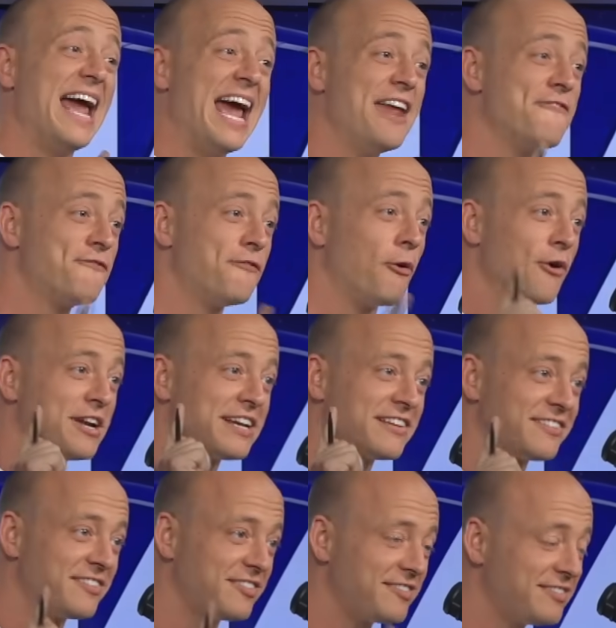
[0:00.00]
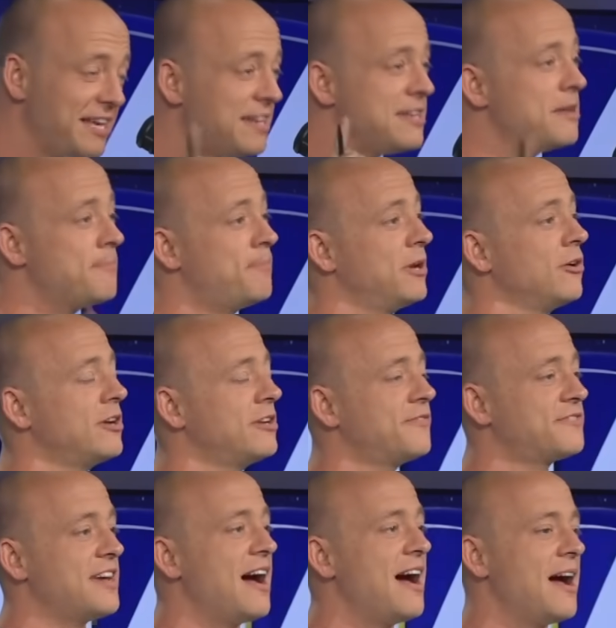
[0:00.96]
and for an extended period
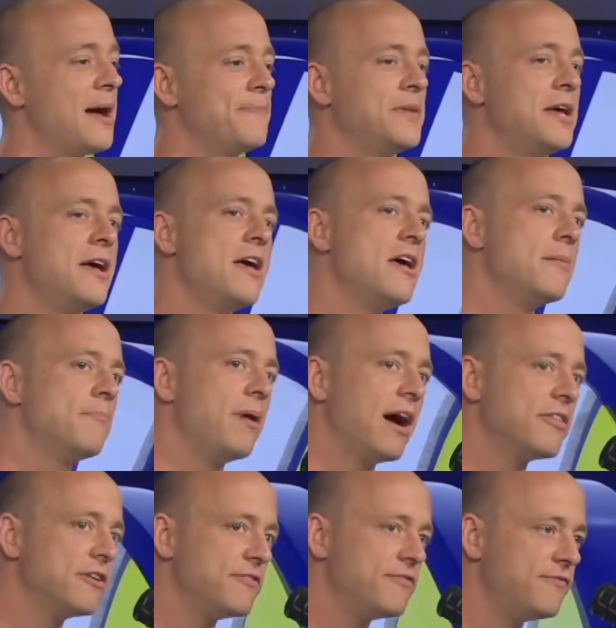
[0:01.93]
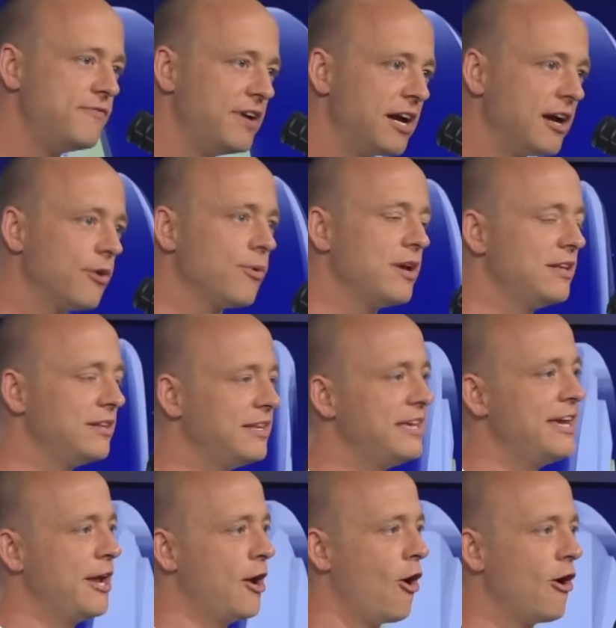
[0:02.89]
of time by the very
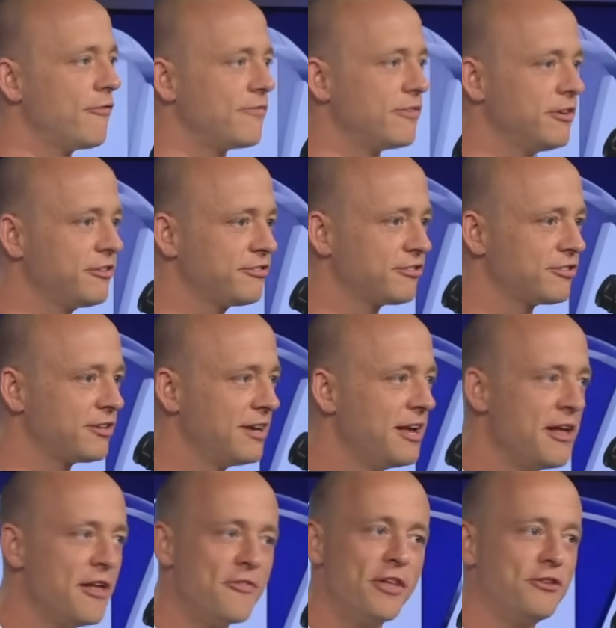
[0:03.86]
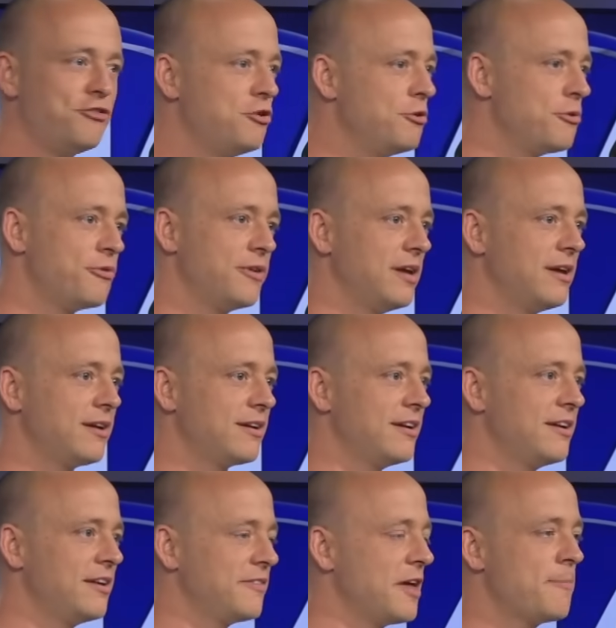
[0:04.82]
league office that you think
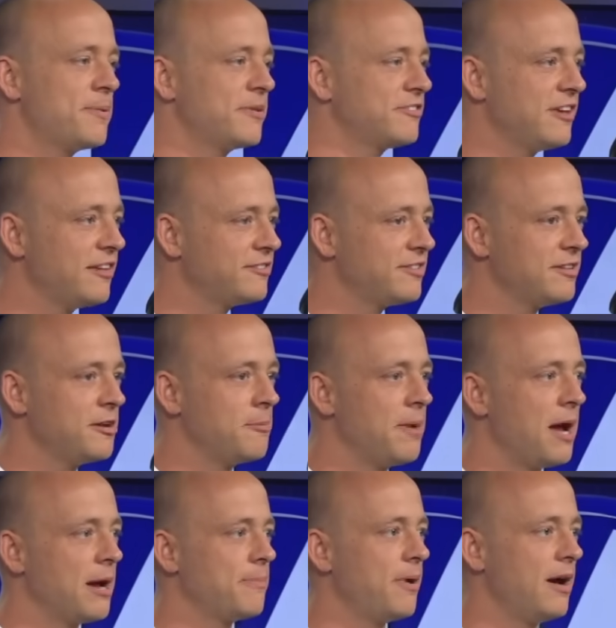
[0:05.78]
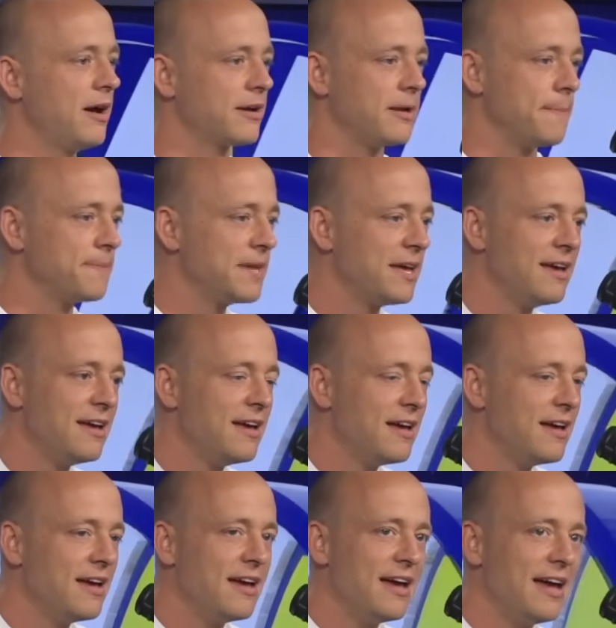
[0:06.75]
they possess in their back pocket
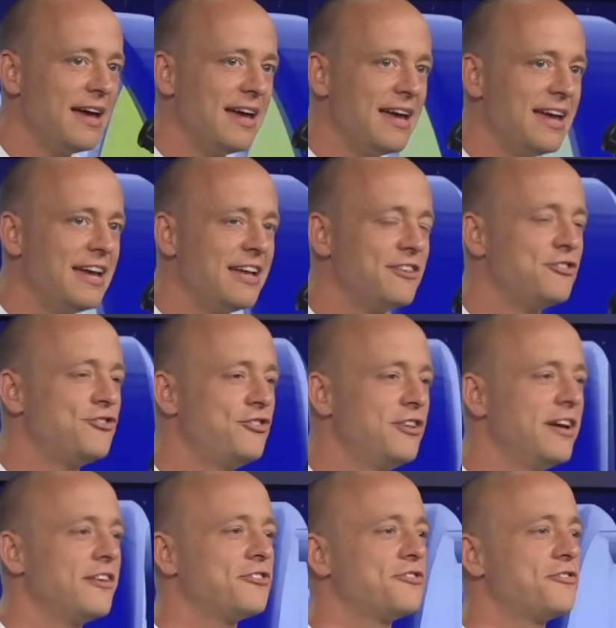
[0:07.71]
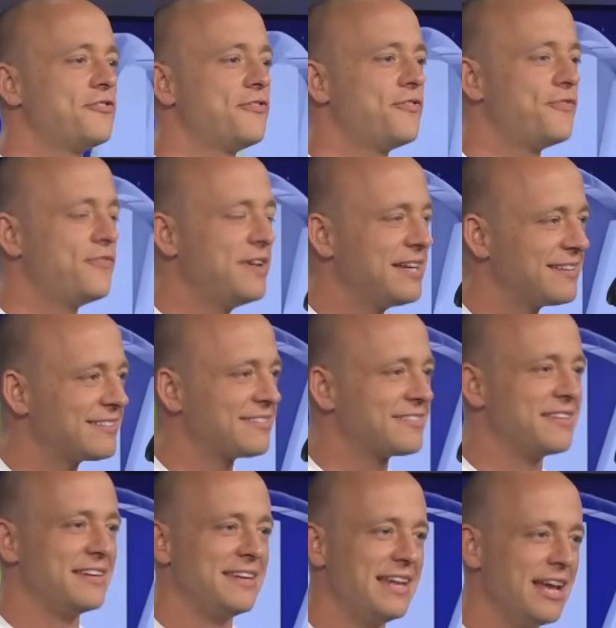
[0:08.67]
it just fits
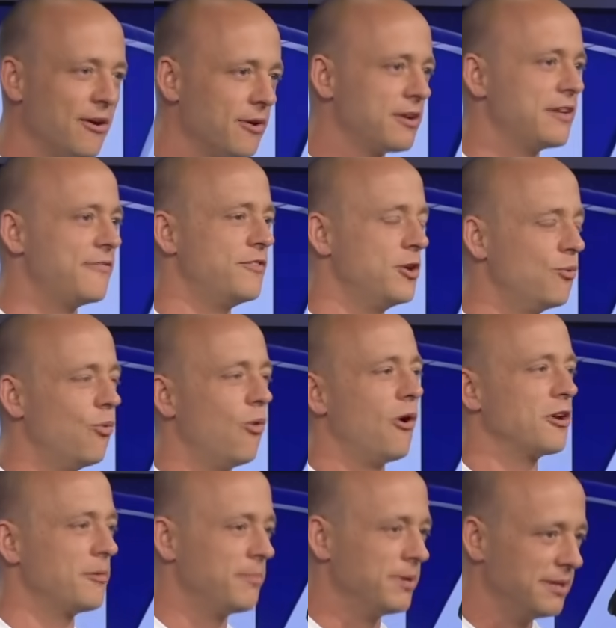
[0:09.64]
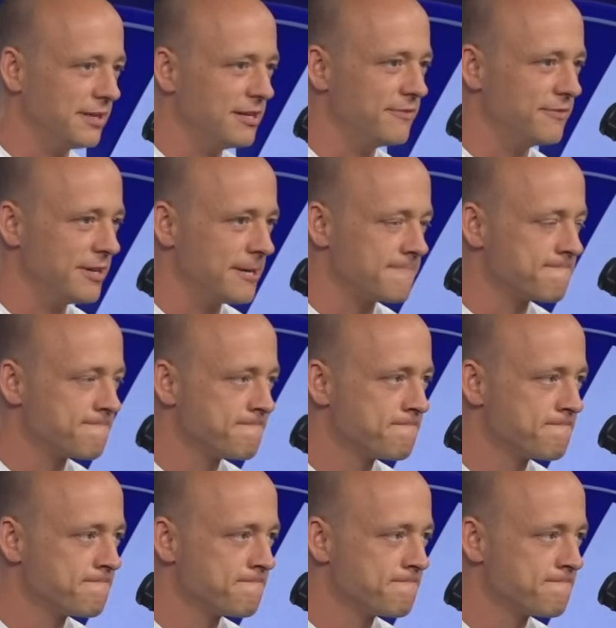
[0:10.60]
the narrative you want to believe in.